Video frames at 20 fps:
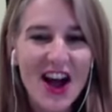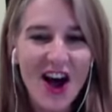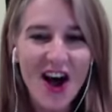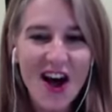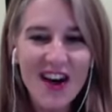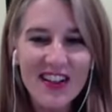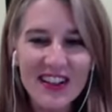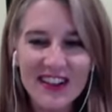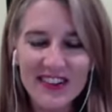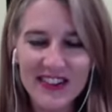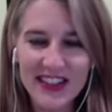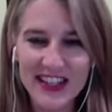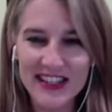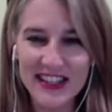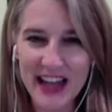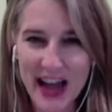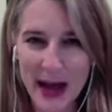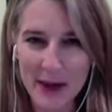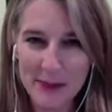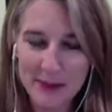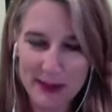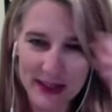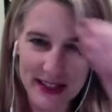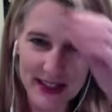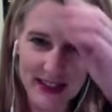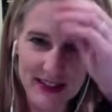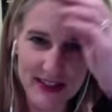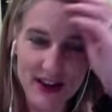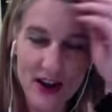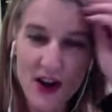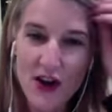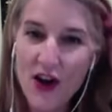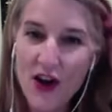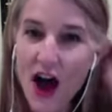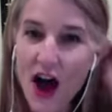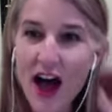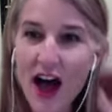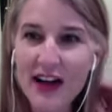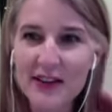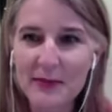all of this happened
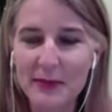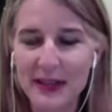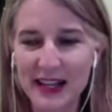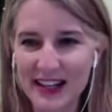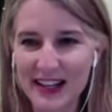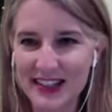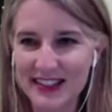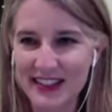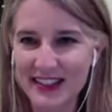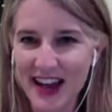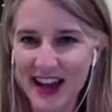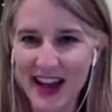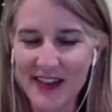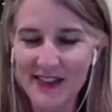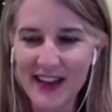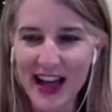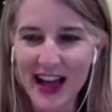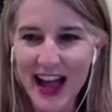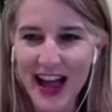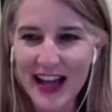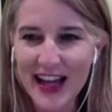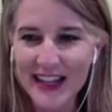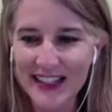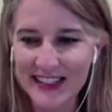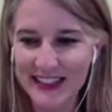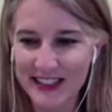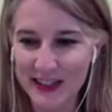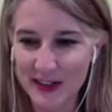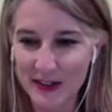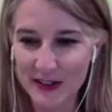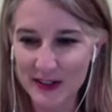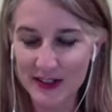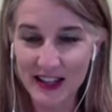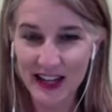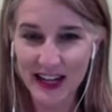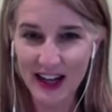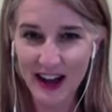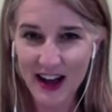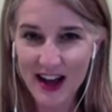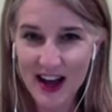not because I have any skills.
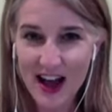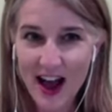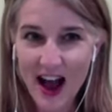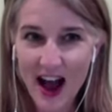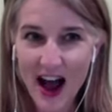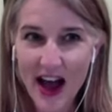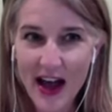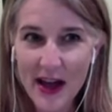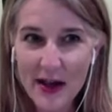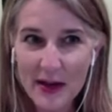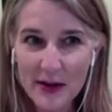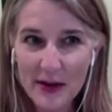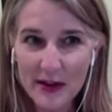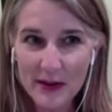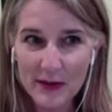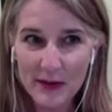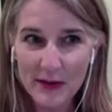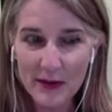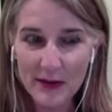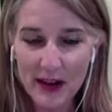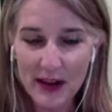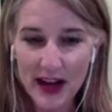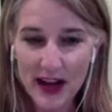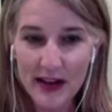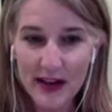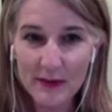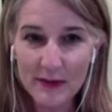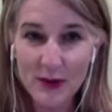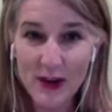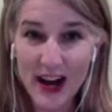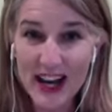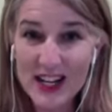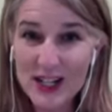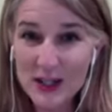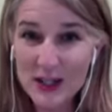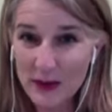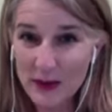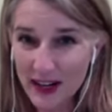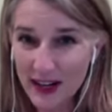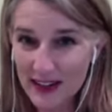Like, I, I
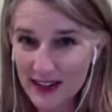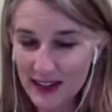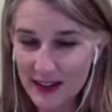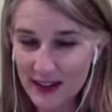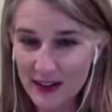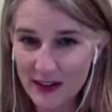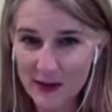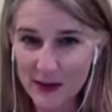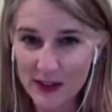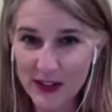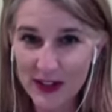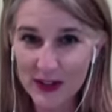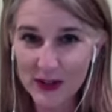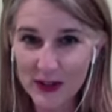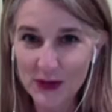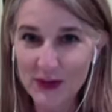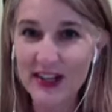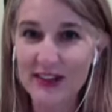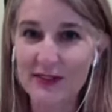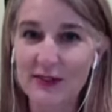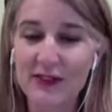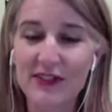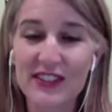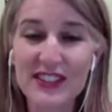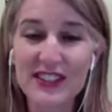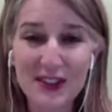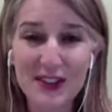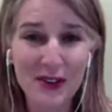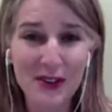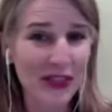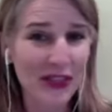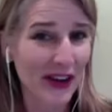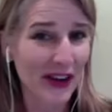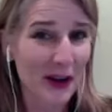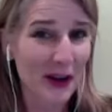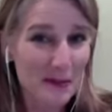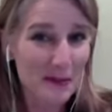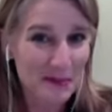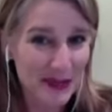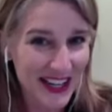graduated with a degree in physical
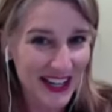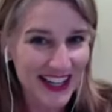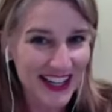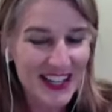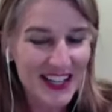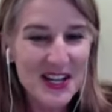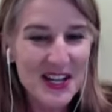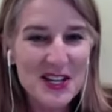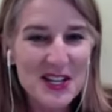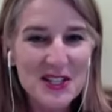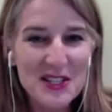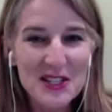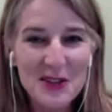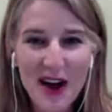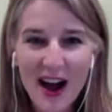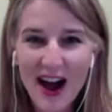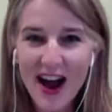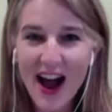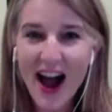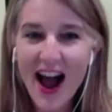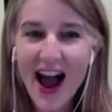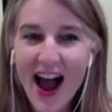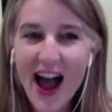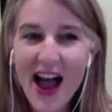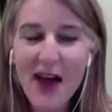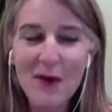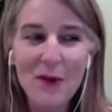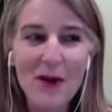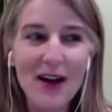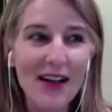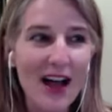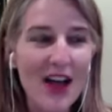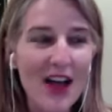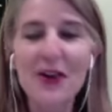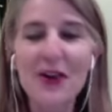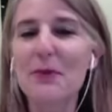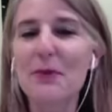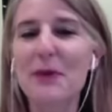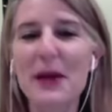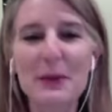therapy. So I, while
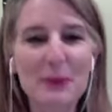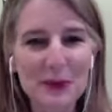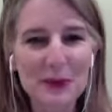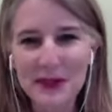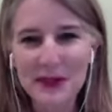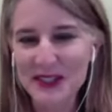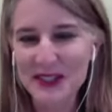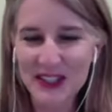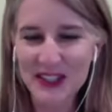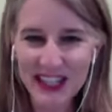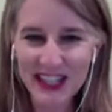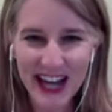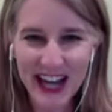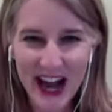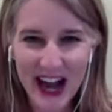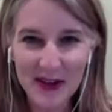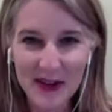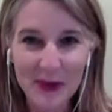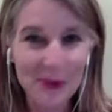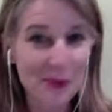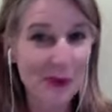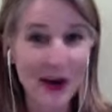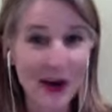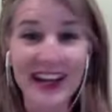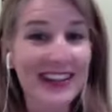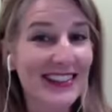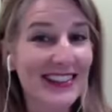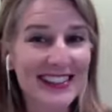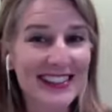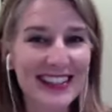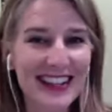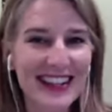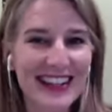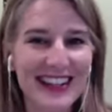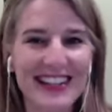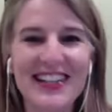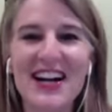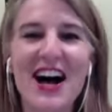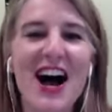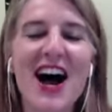other people were learning how to write,
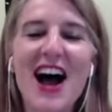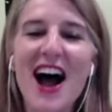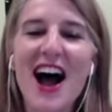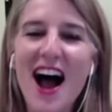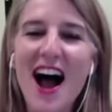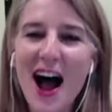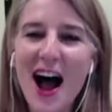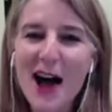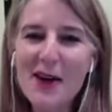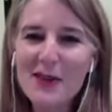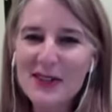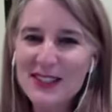I